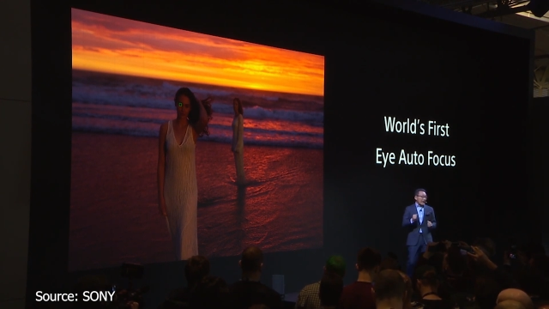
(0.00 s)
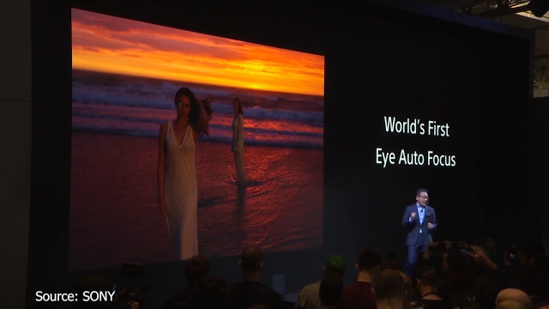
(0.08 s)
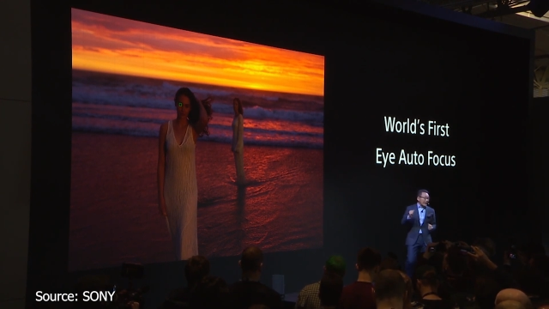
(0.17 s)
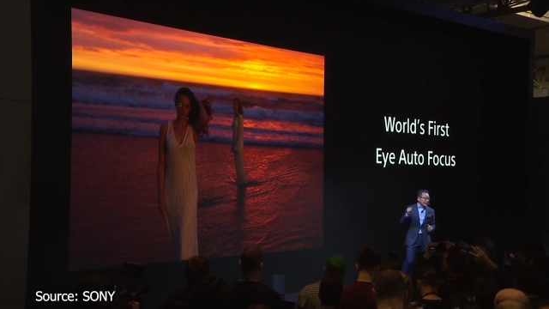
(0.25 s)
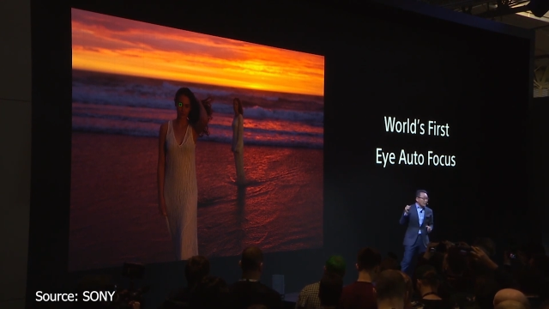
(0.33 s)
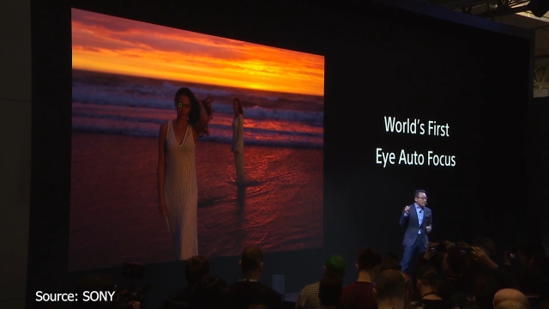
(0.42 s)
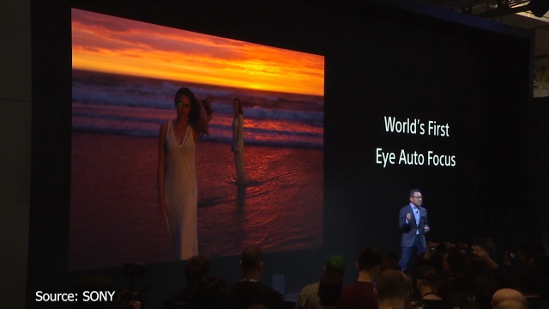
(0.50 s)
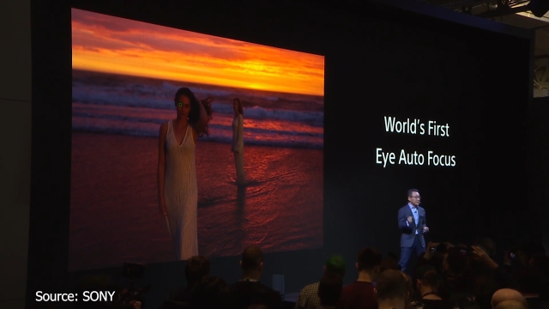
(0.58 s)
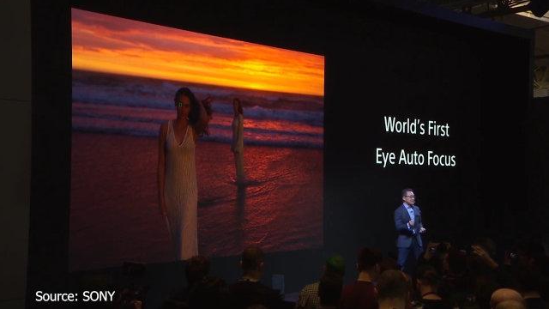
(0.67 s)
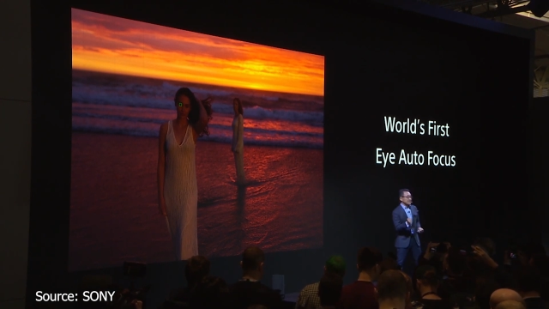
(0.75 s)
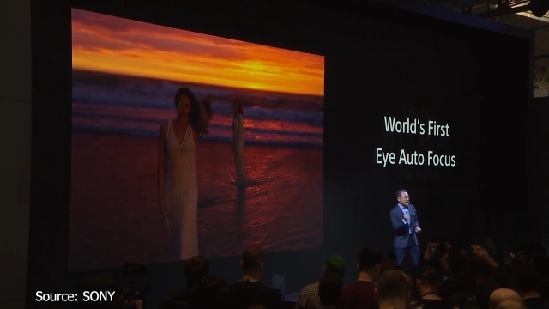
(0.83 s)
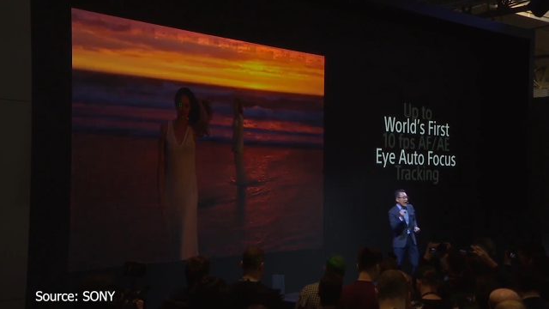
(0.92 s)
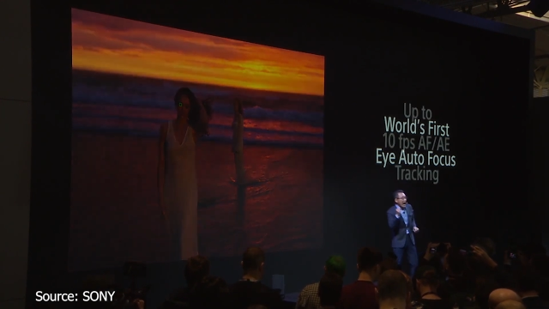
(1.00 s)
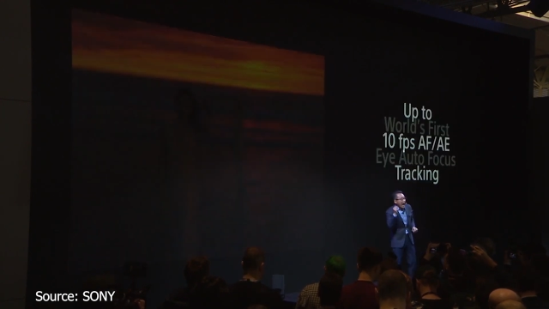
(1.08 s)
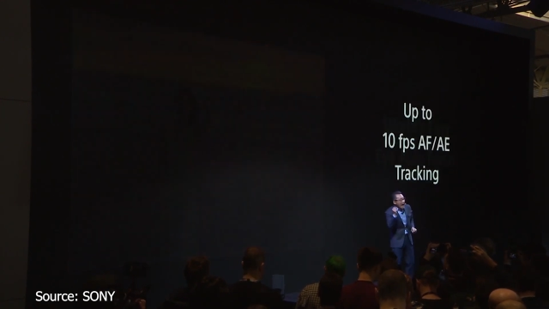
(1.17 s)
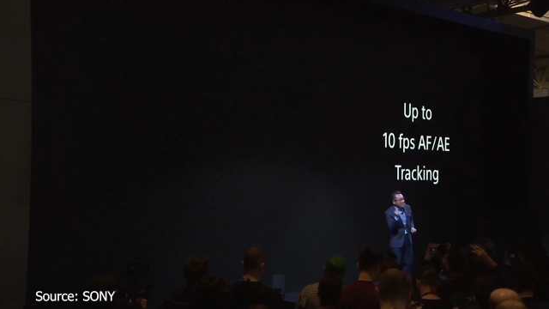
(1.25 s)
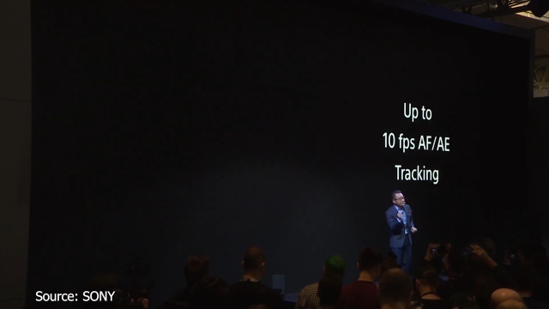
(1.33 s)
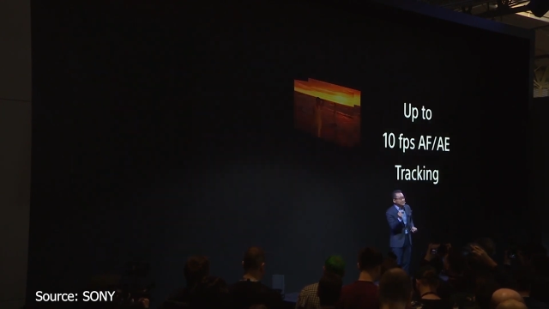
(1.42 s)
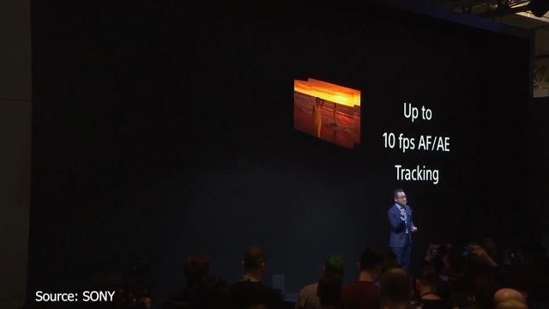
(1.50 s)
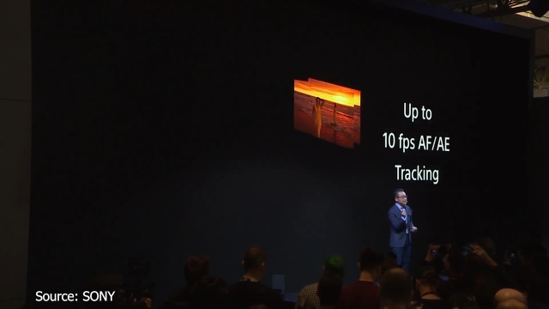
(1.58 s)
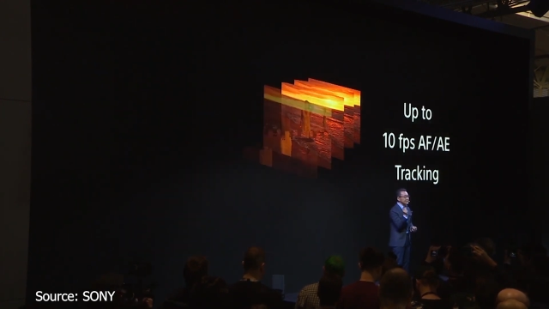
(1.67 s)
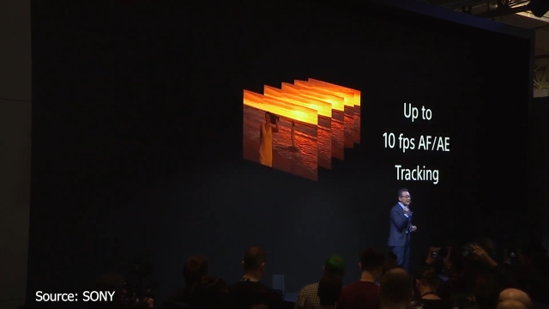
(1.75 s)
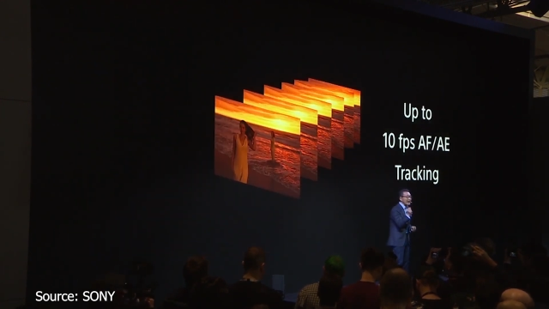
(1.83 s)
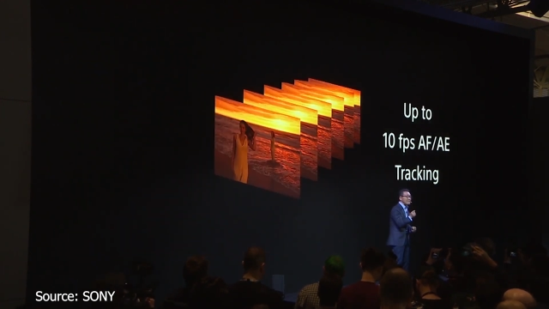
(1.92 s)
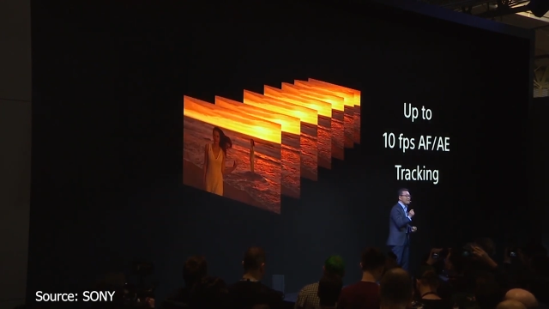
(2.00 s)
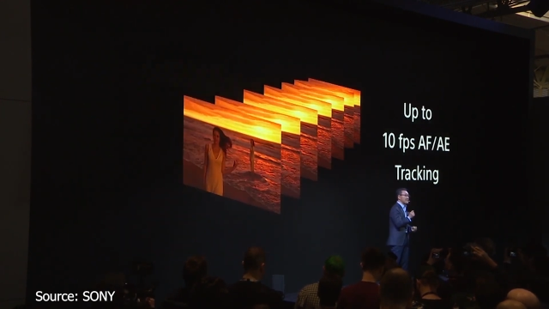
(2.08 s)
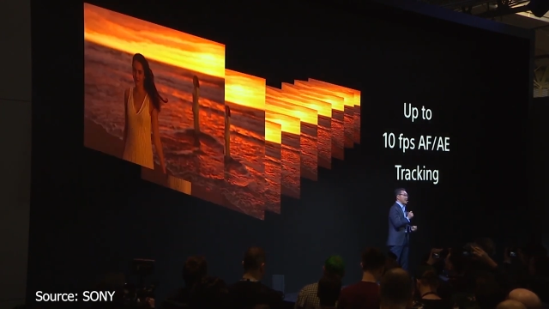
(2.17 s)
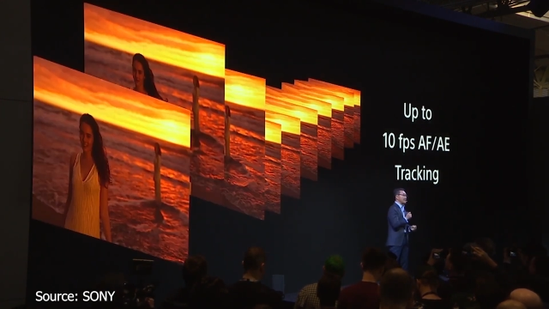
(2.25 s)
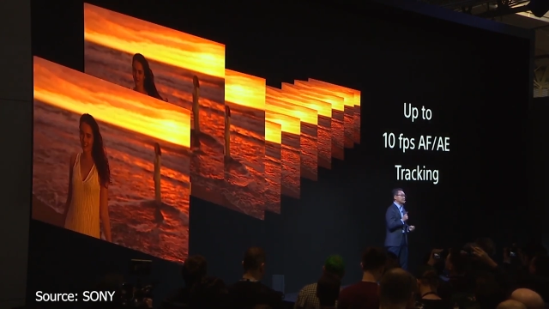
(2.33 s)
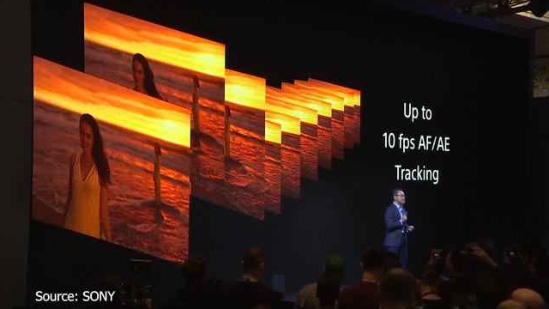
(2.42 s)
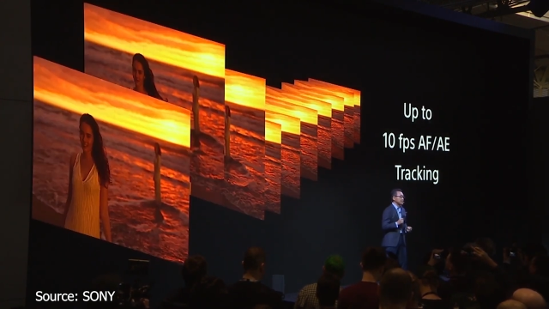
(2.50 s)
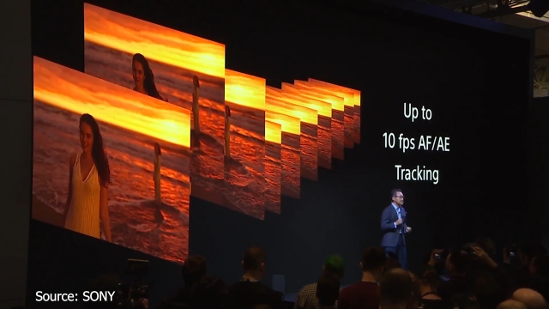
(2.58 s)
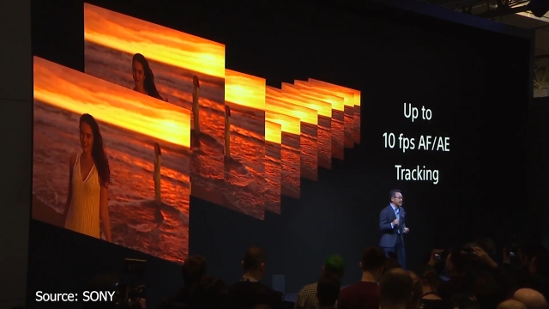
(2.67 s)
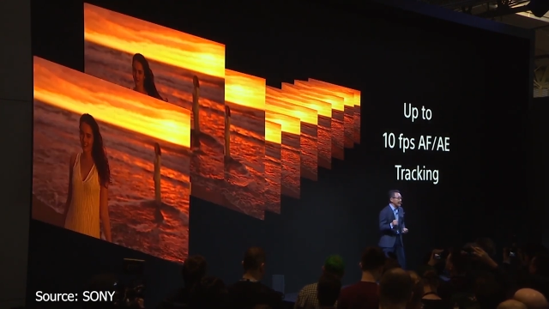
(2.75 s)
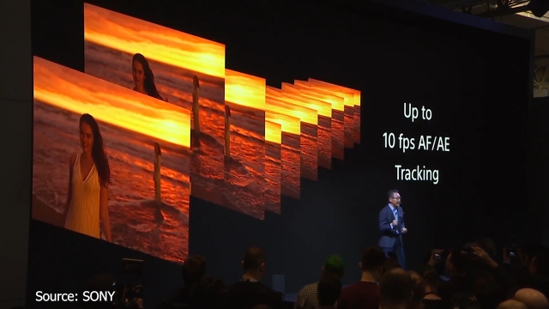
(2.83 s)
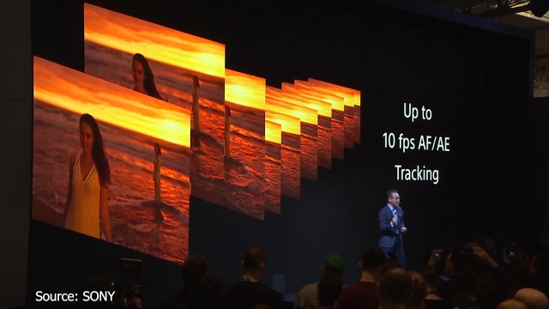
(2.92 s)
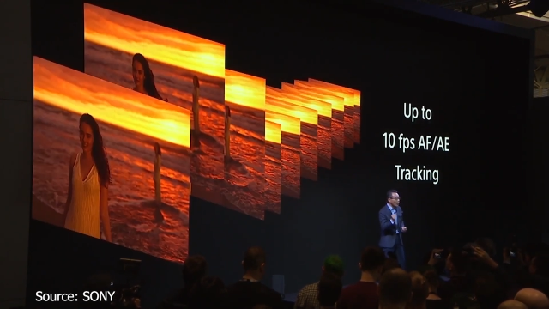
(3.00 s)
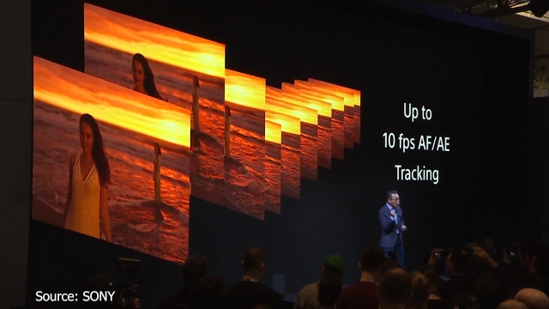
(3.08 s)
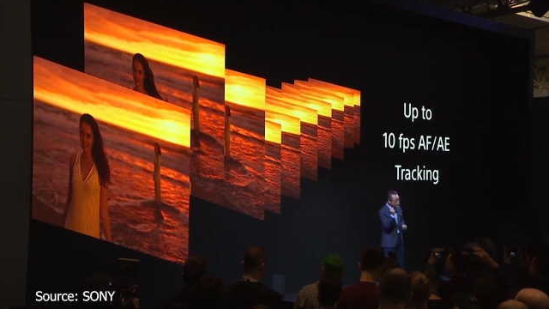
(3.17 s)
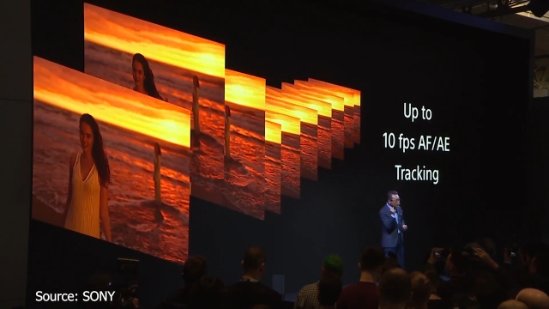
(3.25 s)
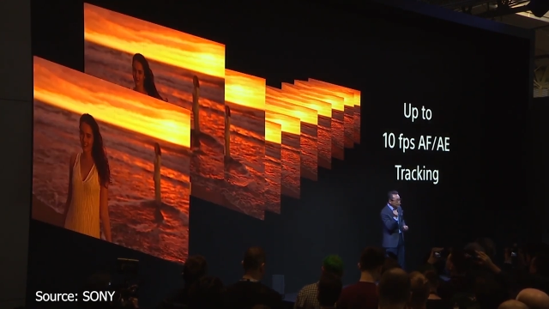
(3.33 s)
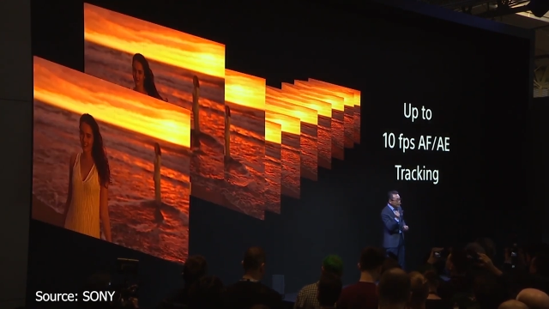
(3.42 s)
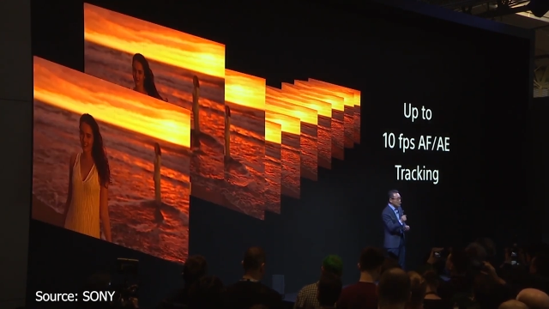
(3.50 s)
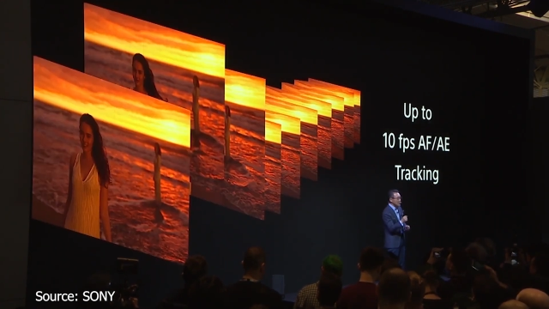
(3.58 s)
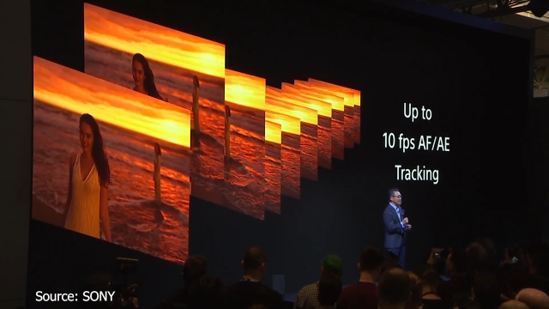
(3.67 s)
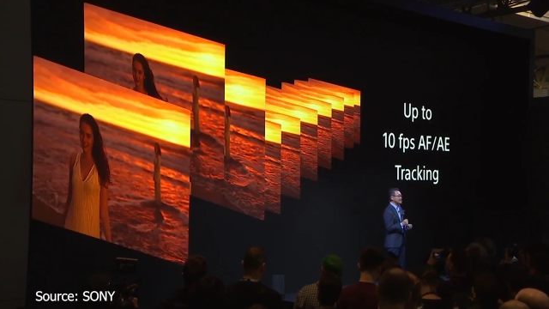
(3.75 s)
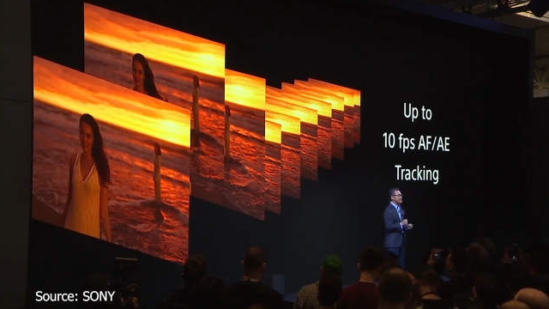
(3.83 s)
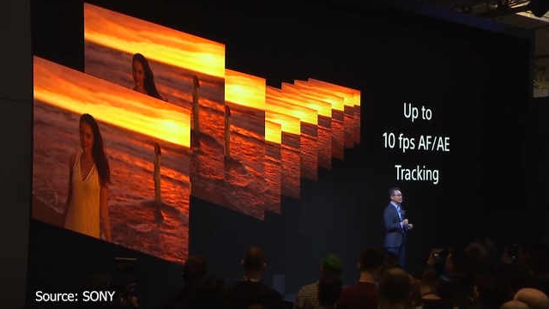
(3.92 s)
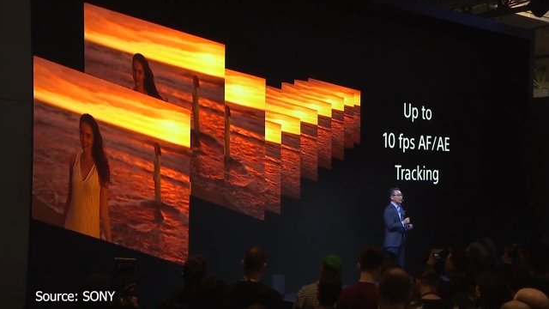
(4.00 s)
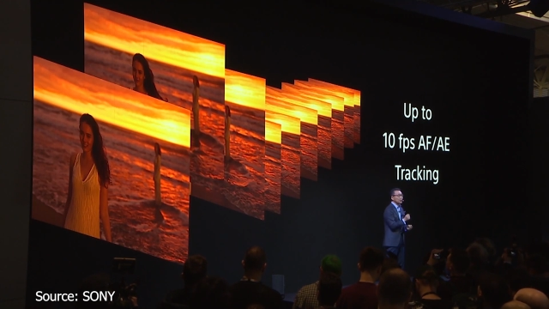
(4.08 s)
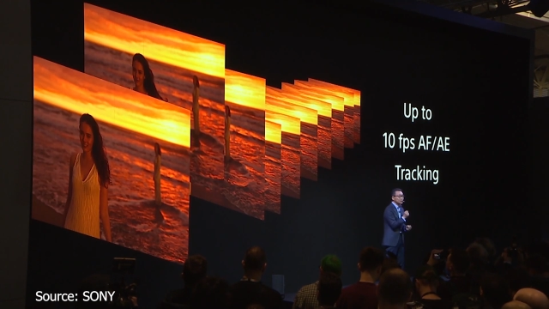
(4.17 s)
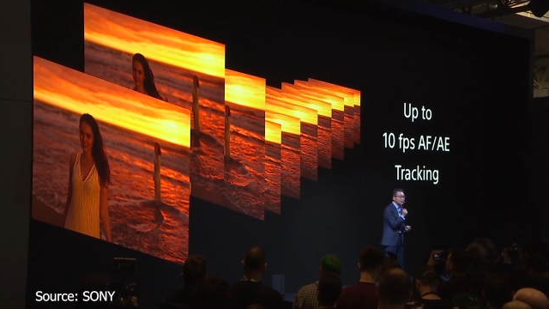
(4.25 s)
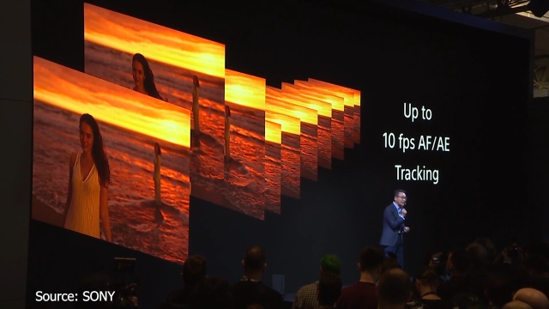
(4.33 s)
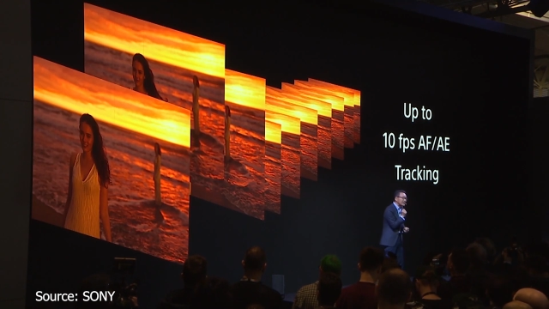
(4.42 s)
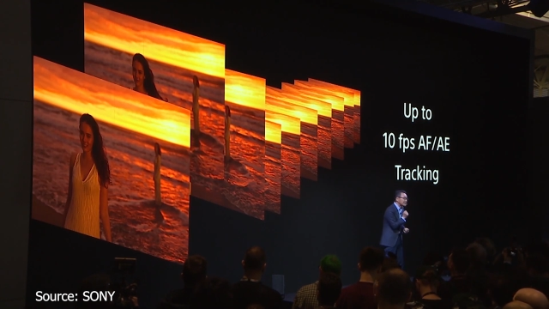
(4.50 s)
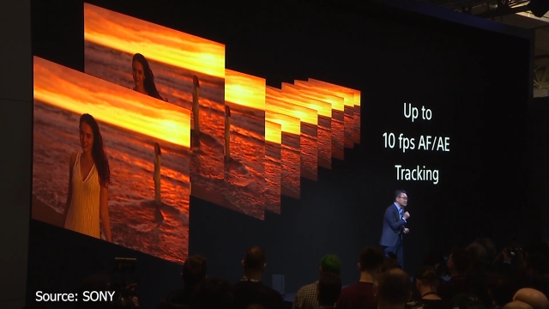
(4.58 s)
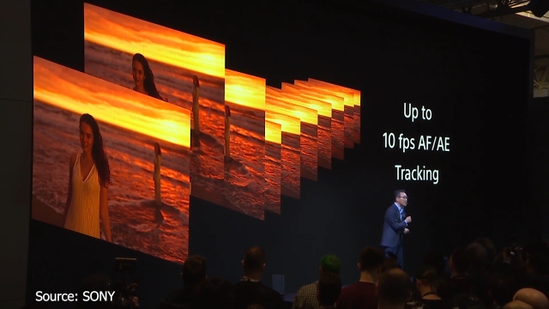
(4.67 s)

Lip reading: [unreadable: no face in view]